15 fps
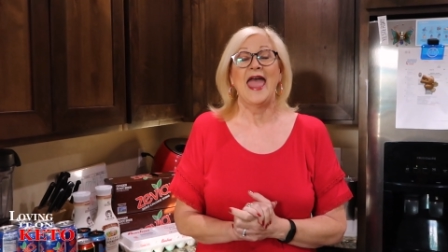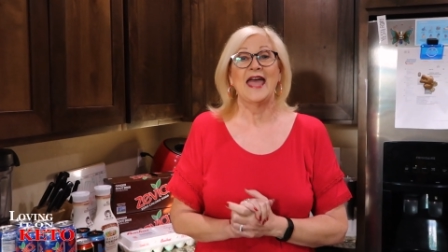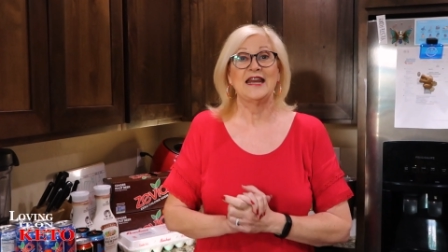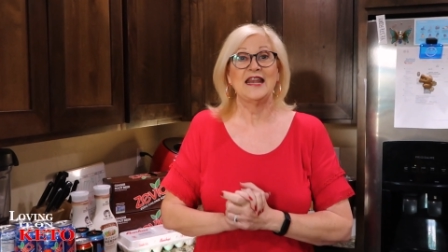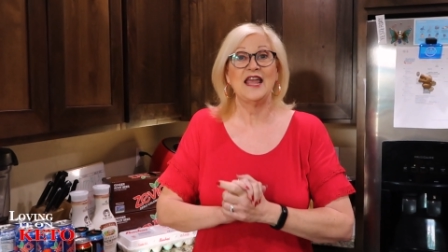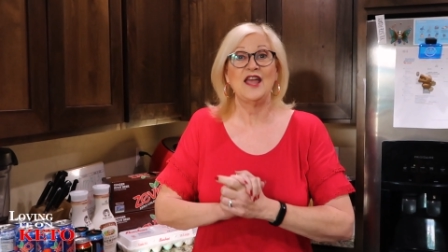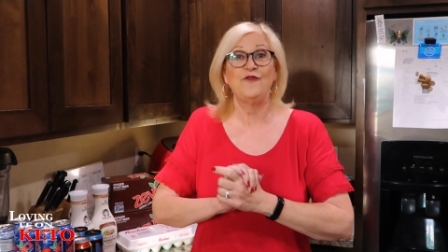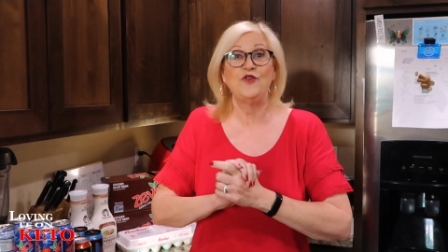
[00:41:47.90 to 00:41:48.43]

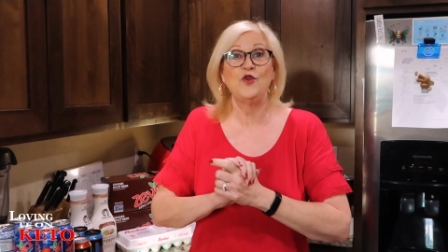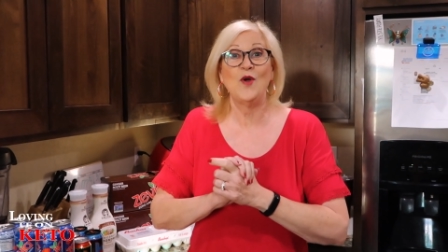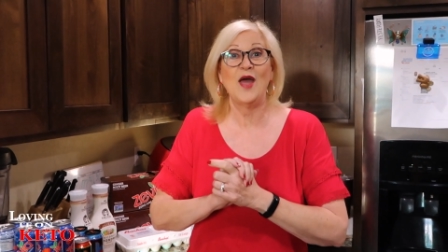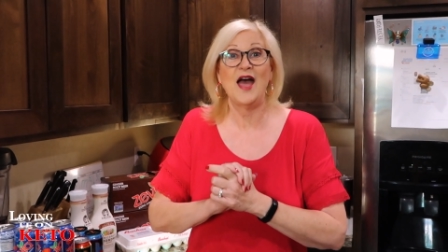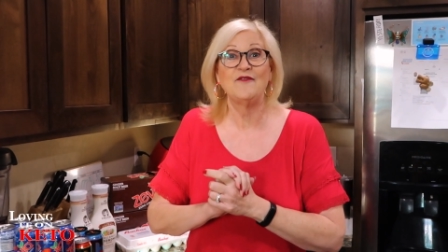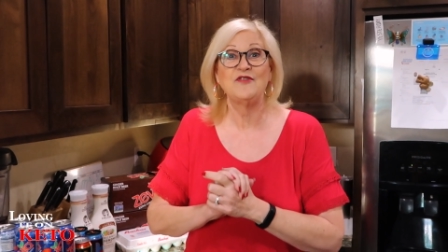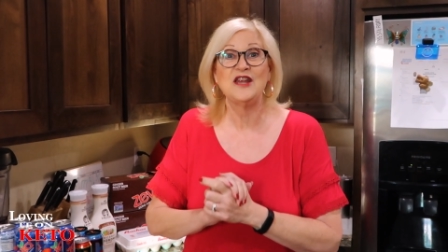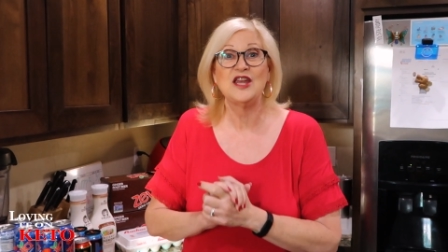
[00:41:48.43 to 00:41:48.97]
And if you
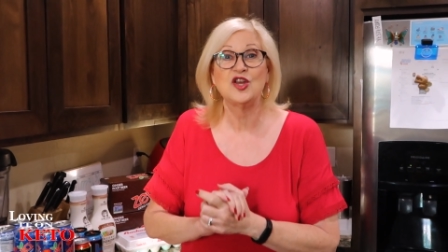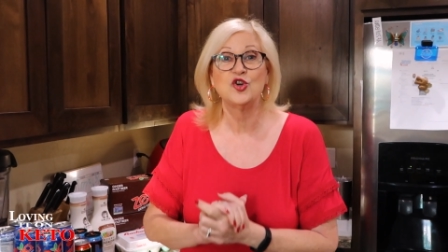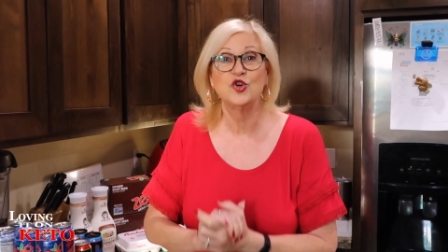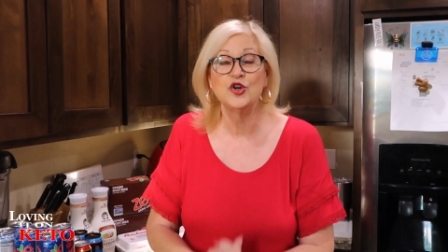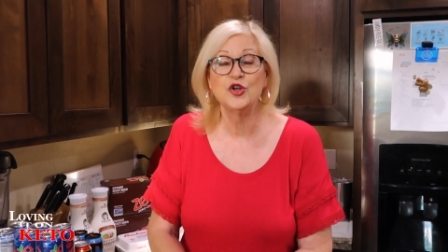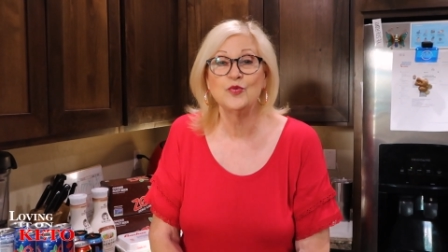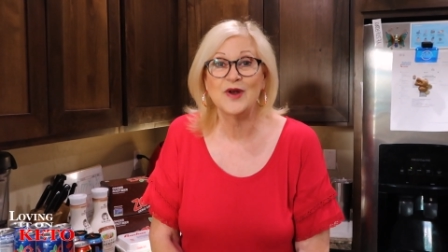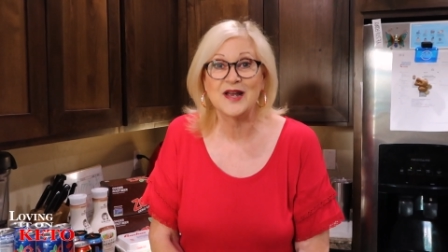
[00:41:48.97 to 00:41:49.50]
have any
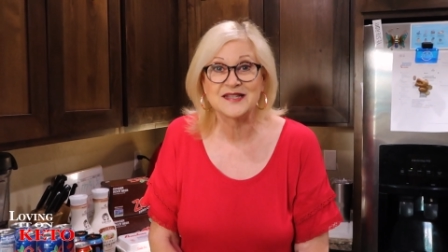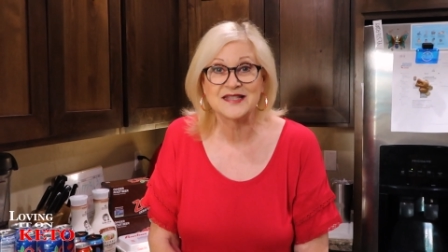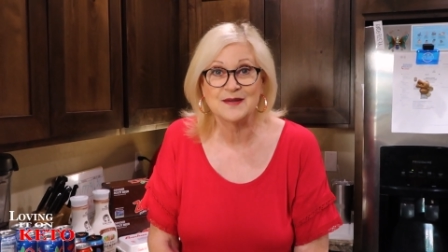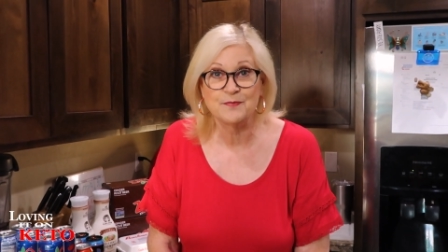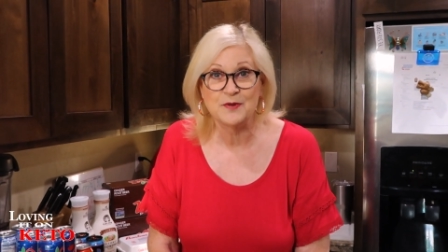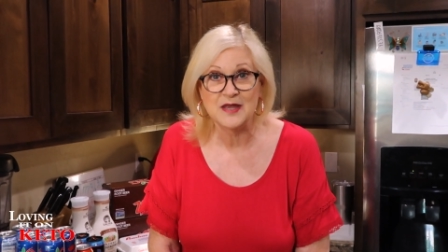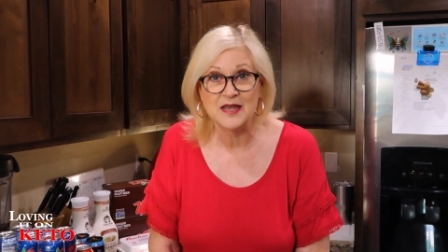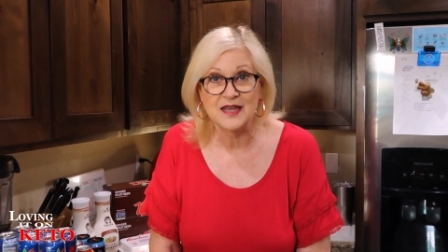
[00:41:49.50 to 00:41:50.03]
good
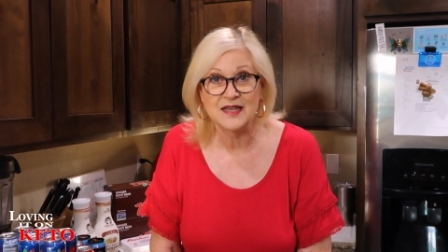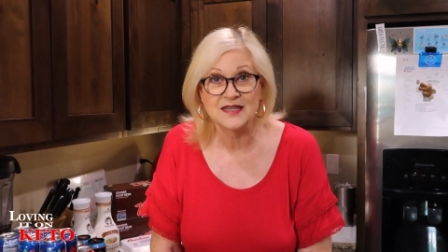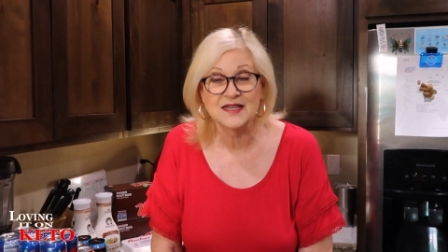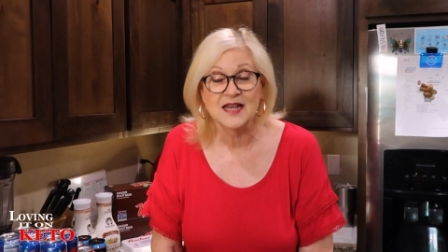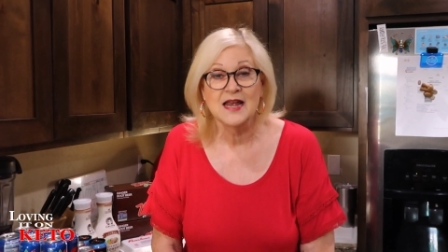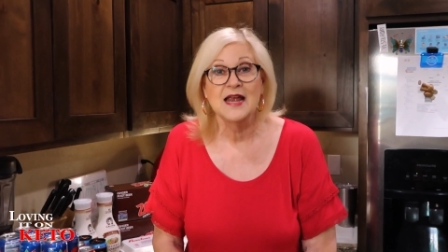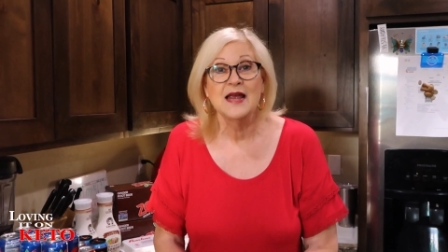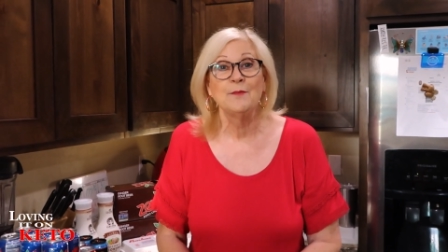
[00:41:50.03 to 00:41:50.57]
recipes,